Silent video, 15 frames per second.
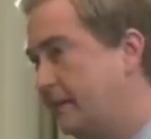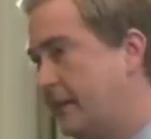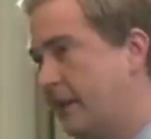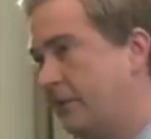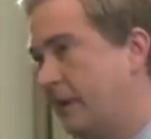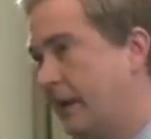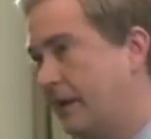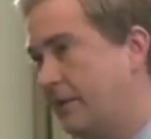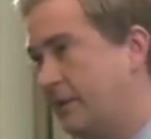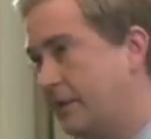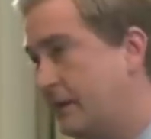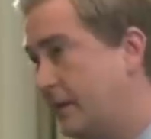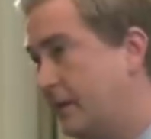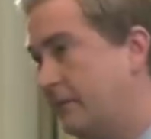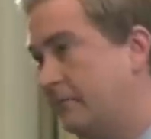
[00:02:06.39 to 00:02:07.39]
it sound like,
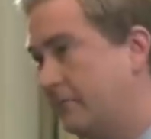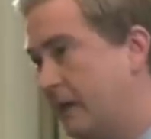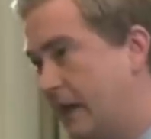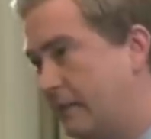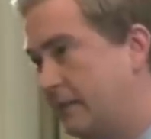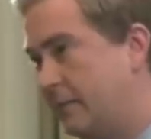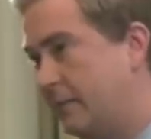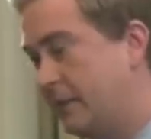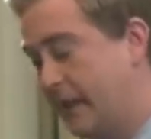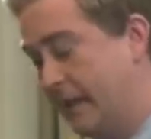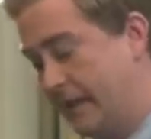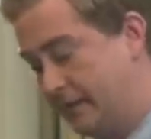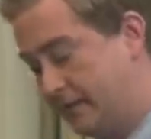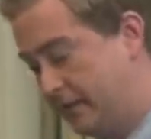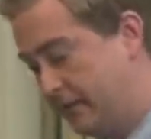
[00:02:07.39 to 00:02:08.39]
just in the last couple
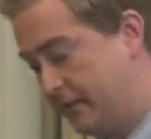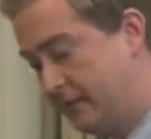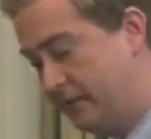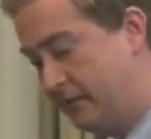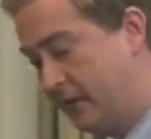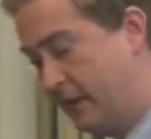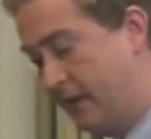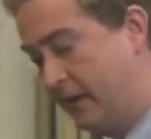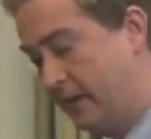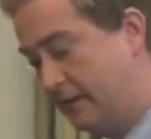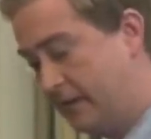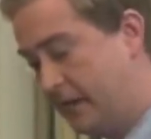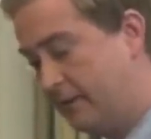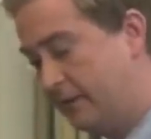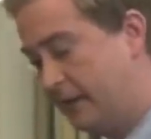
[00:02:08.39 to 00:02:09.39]
days, uh,
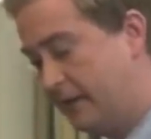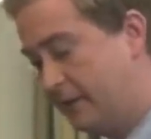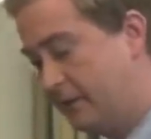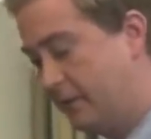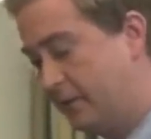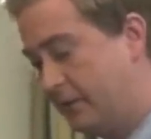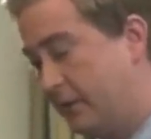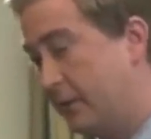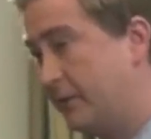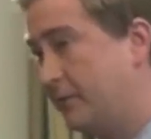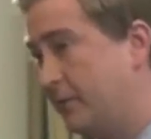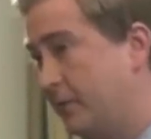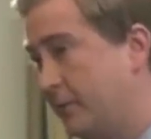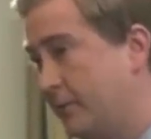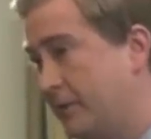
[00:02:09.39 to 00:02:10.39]
it sounded like you told U.S.
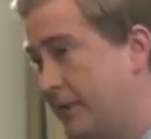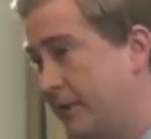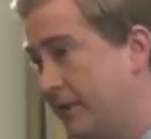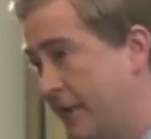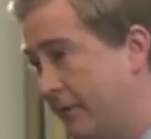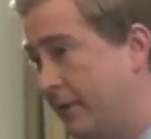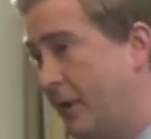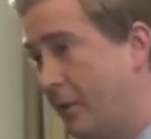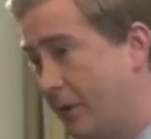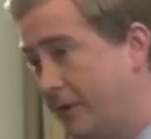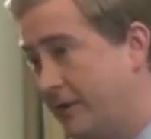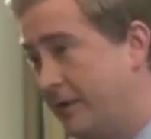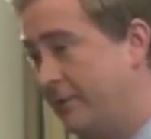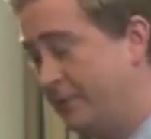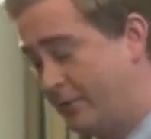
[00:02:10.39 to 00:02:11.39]
troops they were
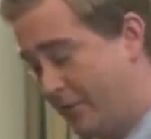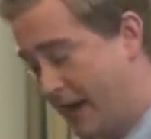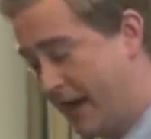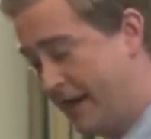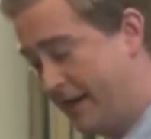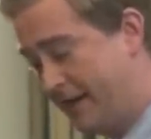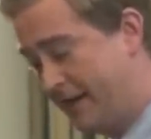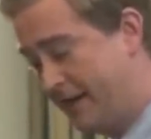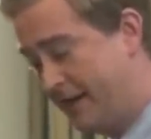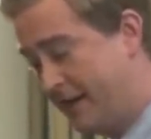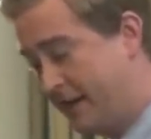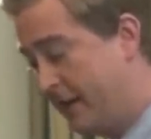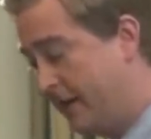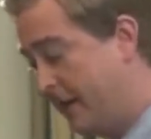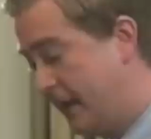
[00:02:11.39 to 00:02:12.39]
going to Ukraine.
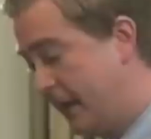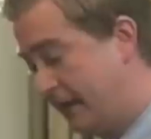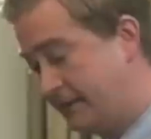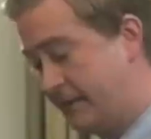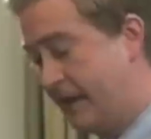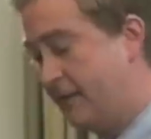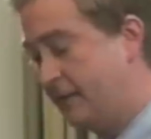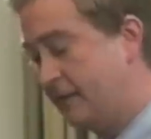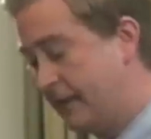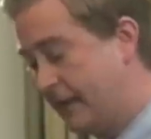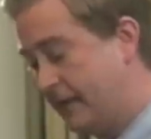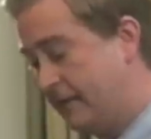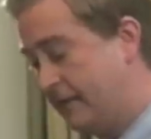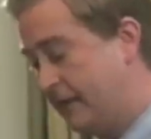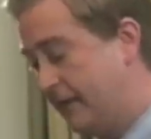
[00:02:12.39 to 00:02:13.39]
It sounded
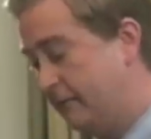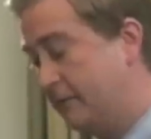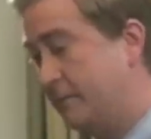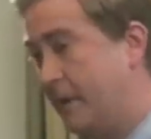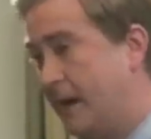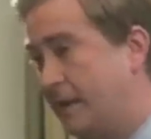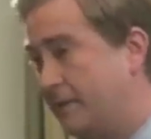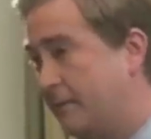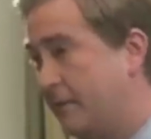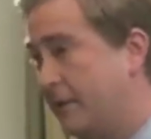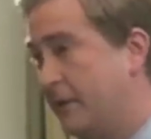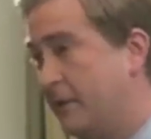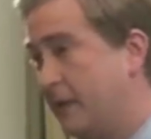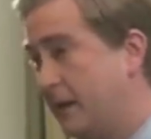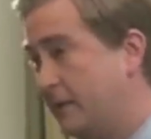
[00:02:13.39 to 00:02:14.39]
like you said it was possible
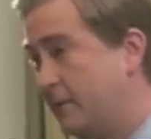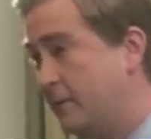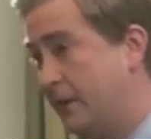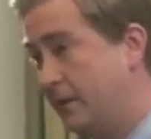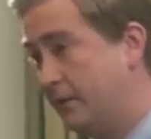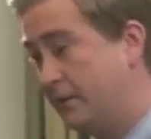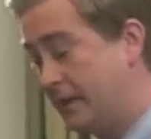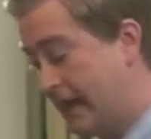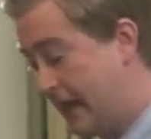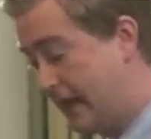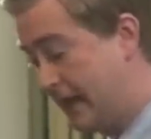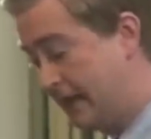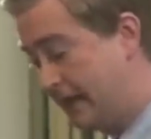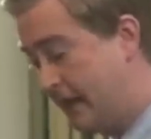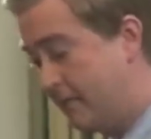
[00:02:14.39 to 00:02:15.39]
the U.S. would use
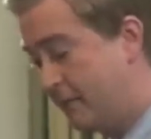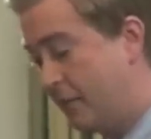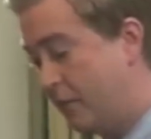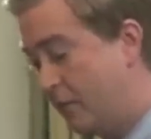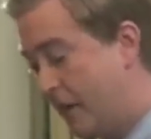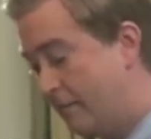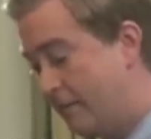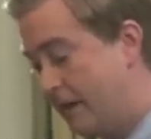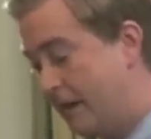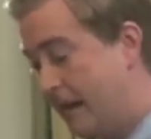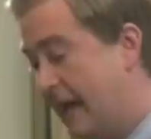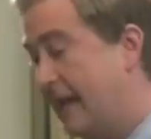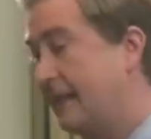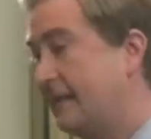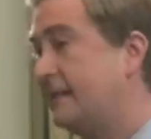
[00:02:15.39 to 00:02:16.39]
a chemical weapon,
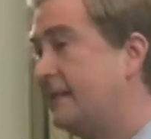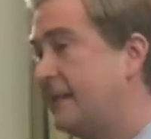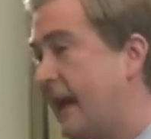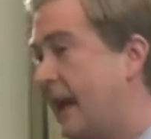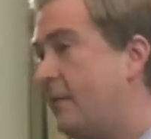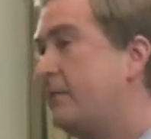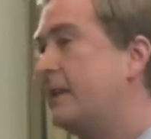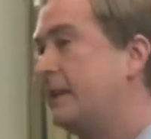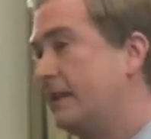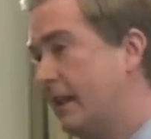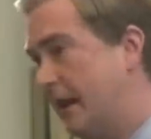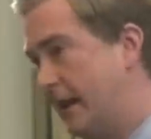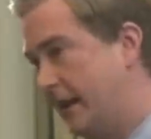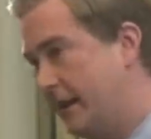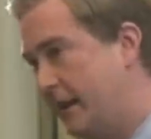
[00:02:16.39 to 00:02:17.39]
and it sounded
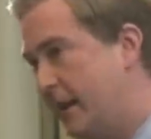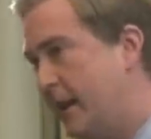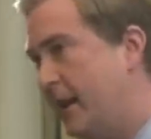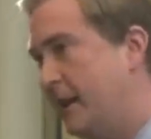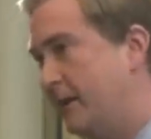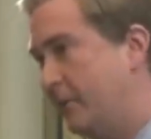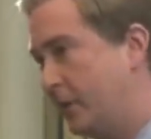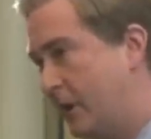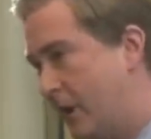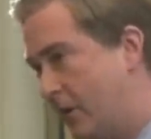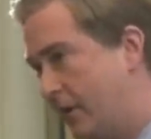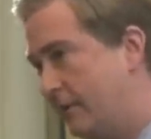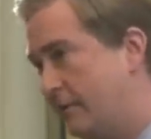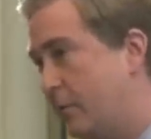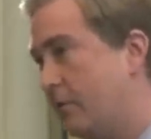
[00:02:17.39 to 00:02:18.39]
like you were
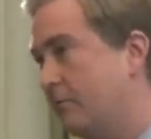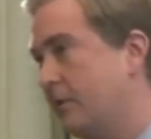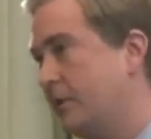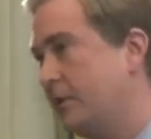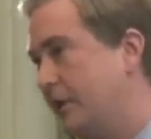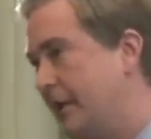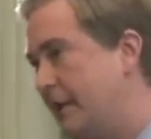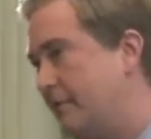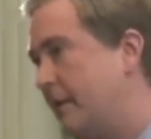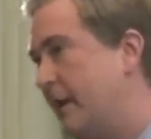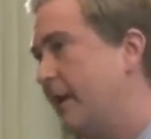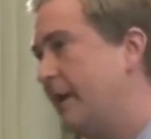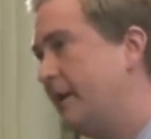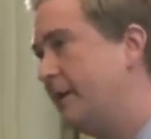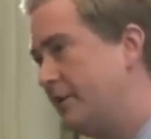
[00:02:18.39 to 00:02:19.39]
calling for
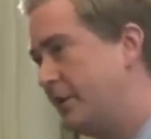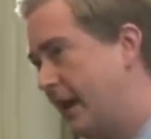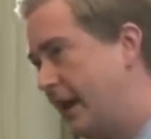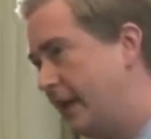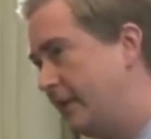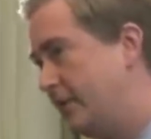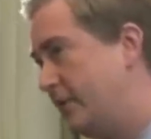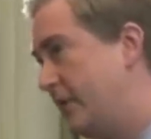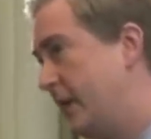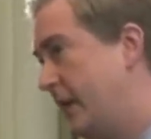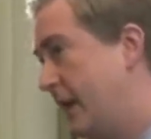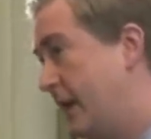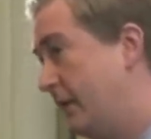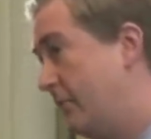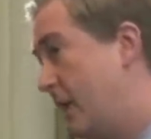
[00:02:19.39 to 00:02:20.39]
regime change
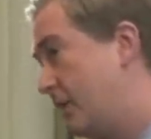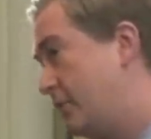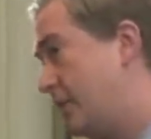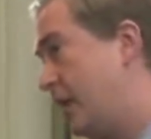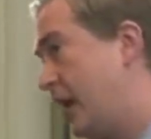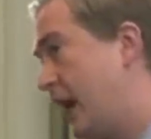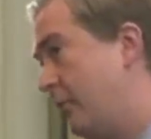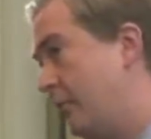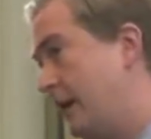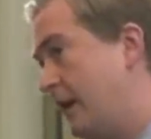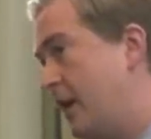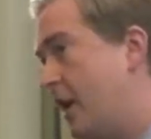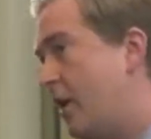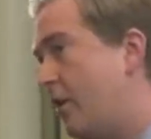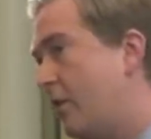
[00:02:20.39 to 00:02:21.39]
in Russia. And
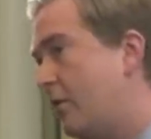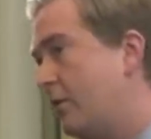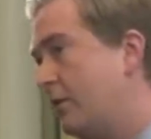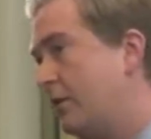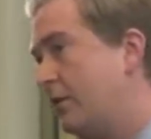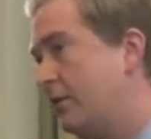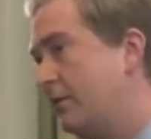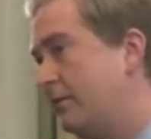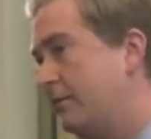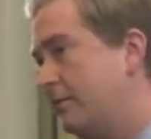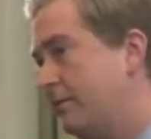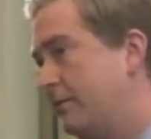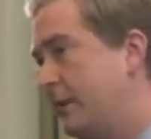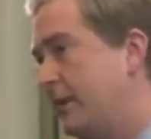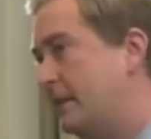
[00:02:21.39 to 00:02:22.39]
we know
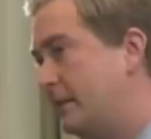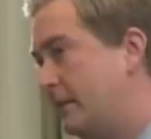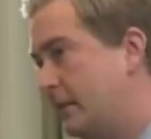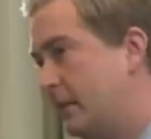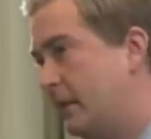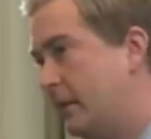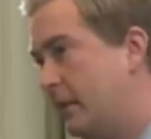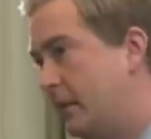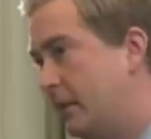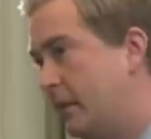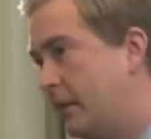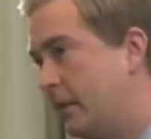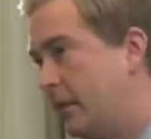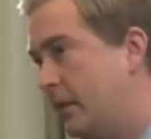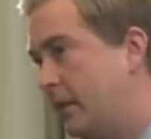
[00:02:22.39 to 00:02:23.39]
none of the three
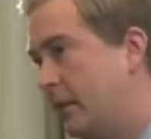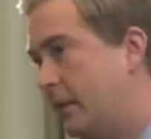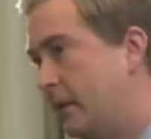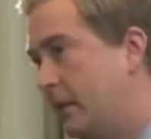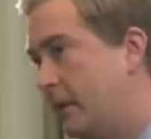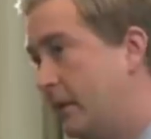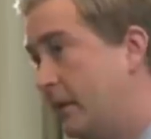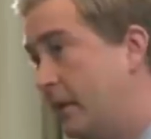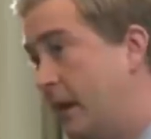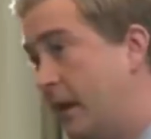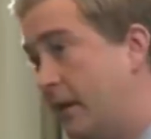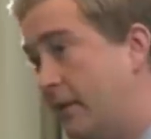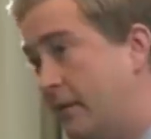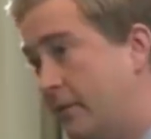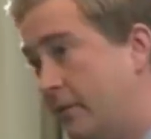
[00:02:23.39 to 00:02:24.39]
occurred.
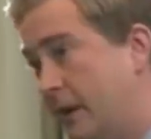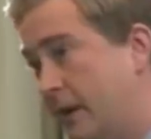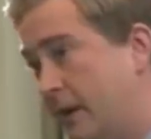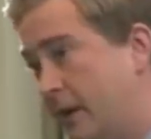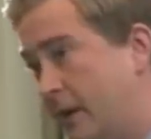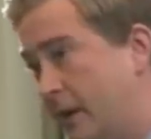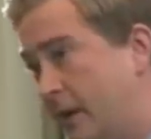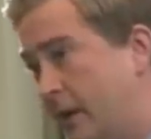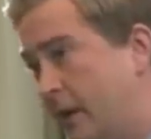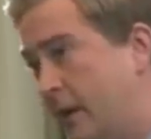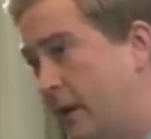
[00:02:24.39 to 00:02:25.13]
None of the three occurred. None of the